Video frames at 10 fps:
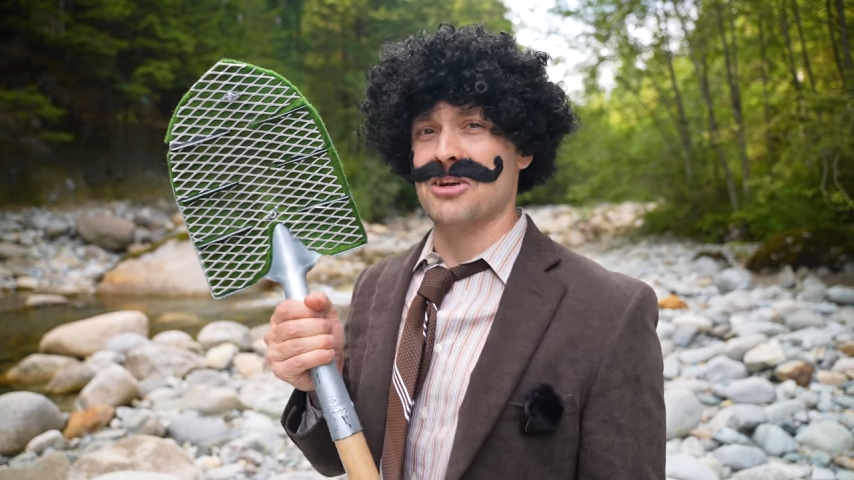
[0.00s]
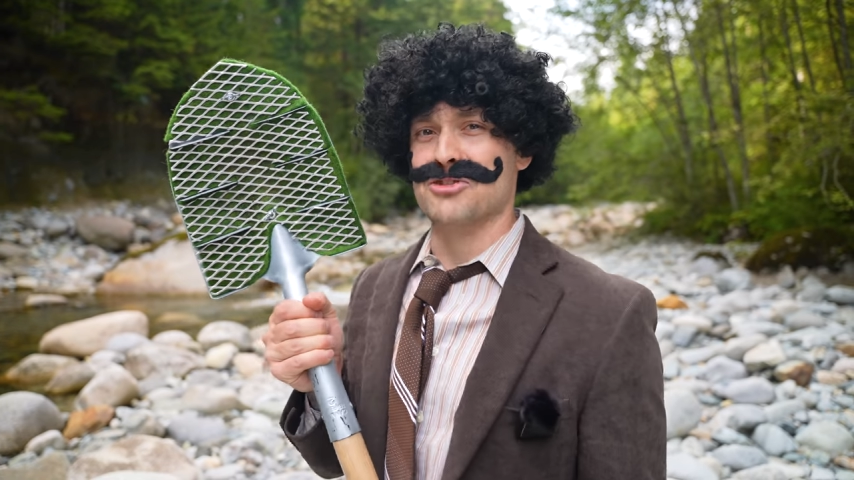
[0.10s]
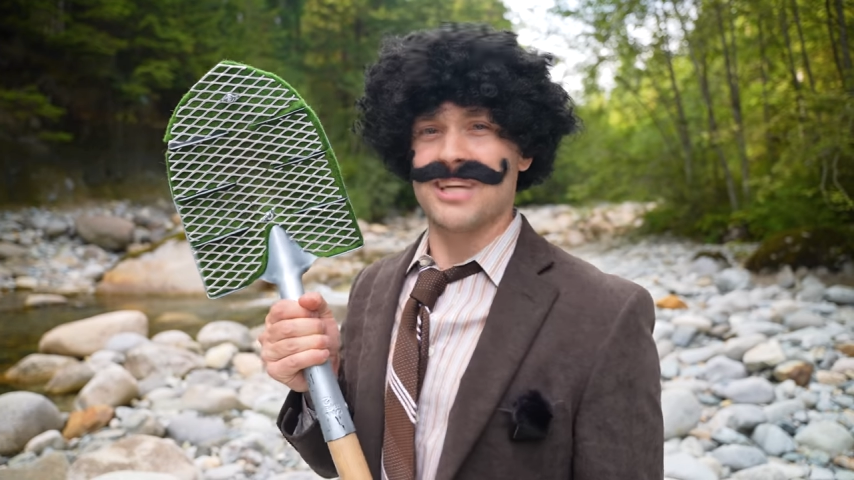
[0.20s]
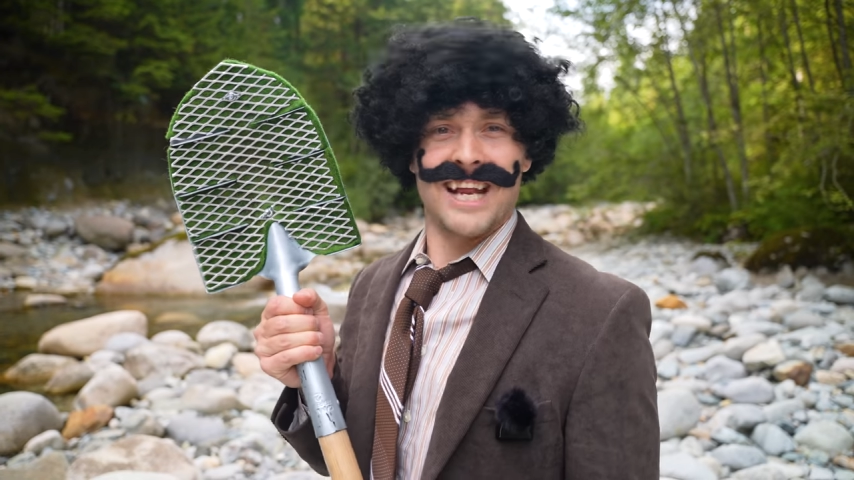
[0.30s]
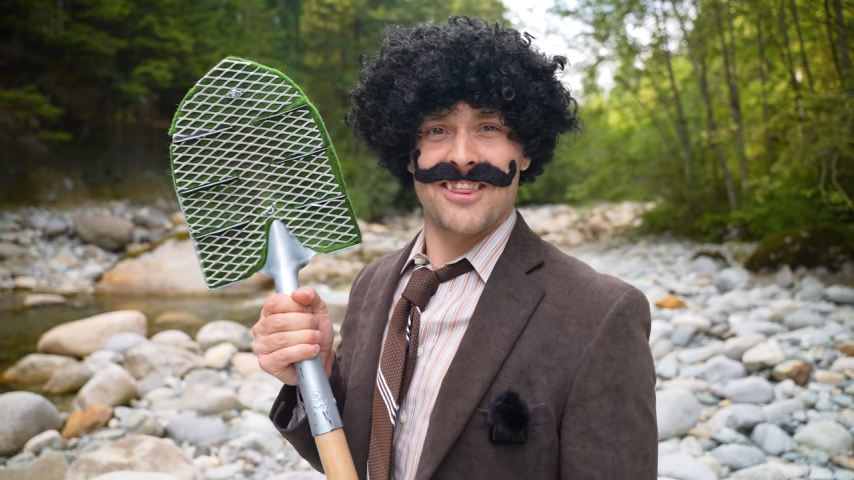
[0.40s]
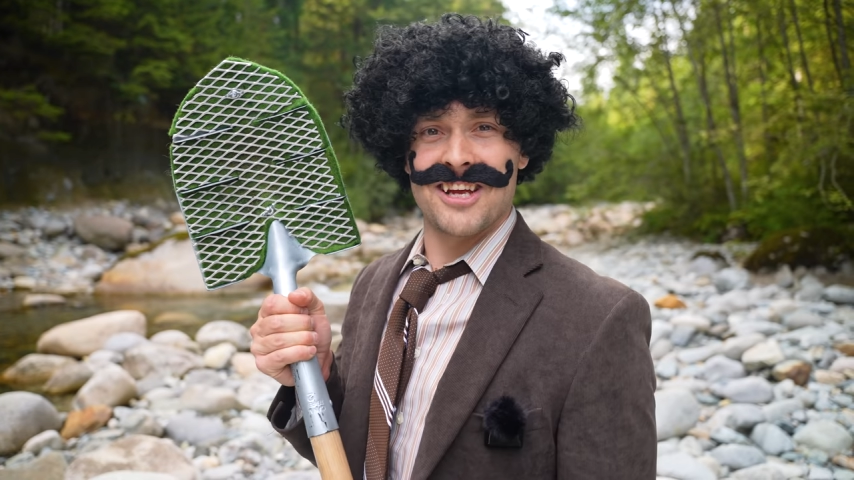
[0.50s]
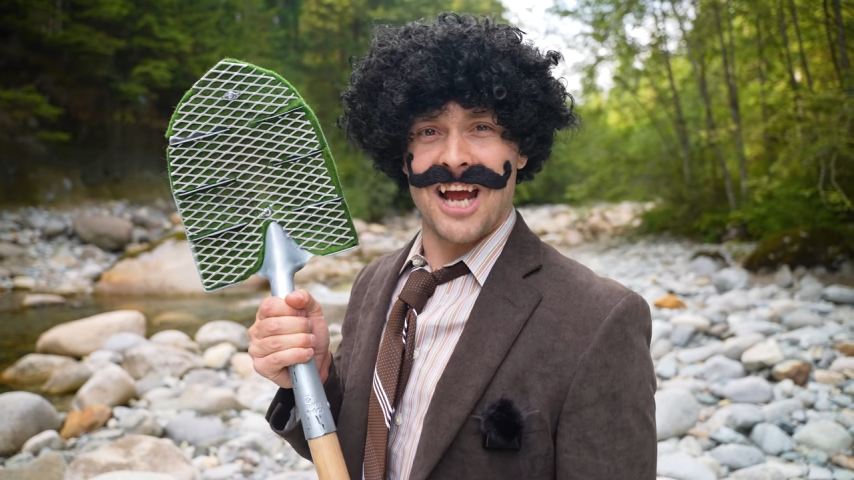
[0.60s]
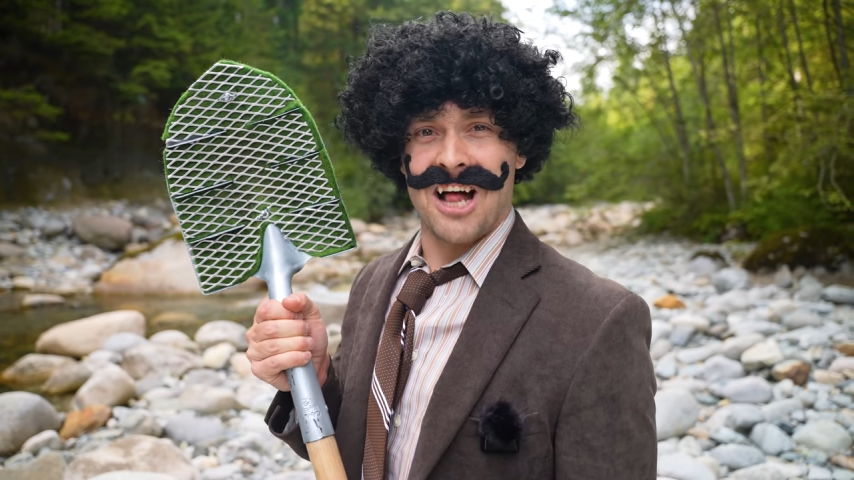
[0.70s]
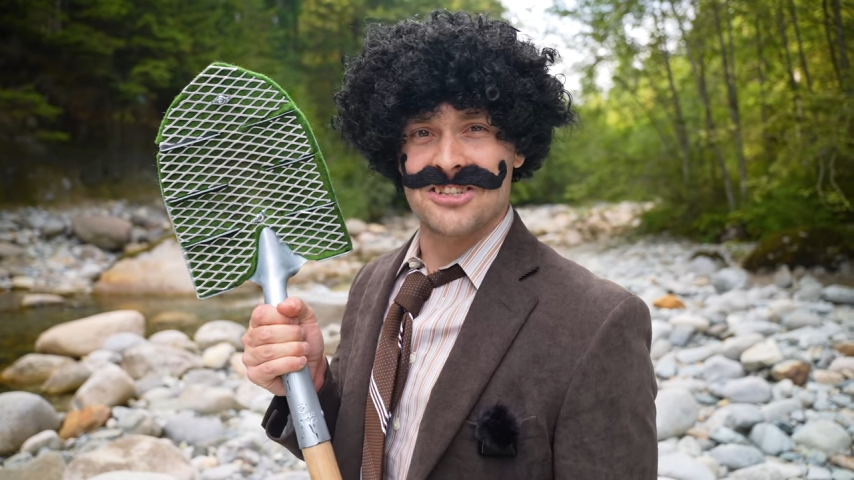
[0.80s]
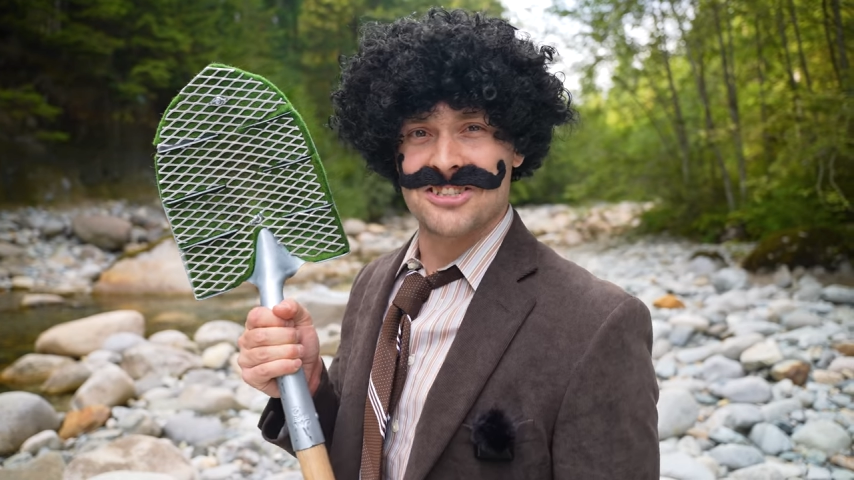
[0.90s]
use anything
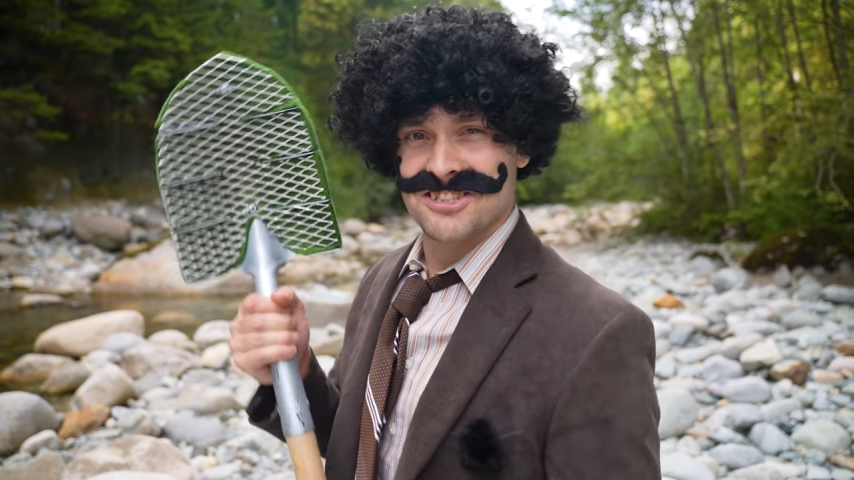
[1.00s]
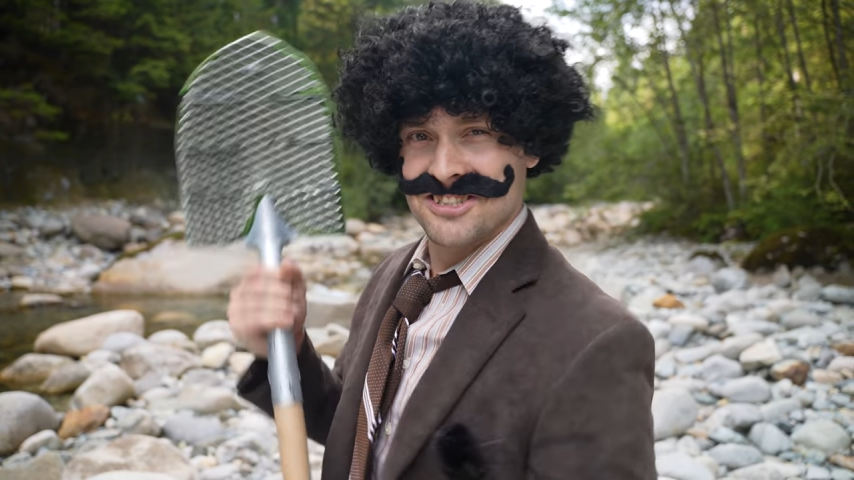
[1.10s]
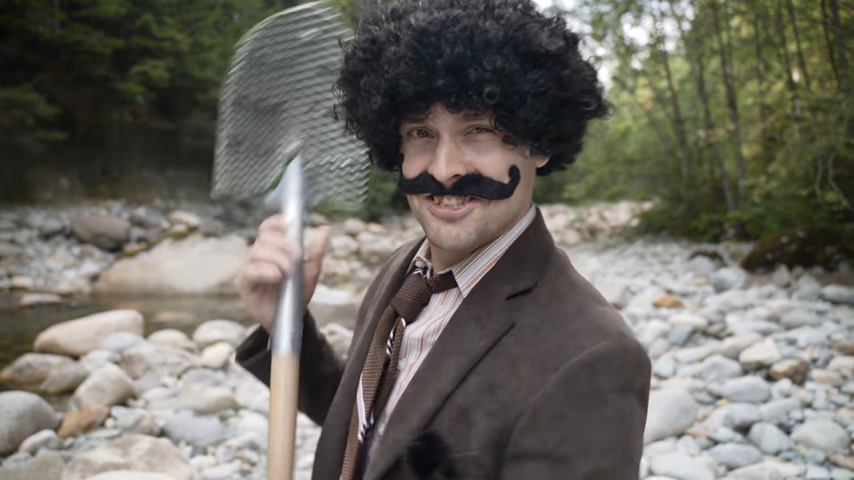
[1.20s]
else?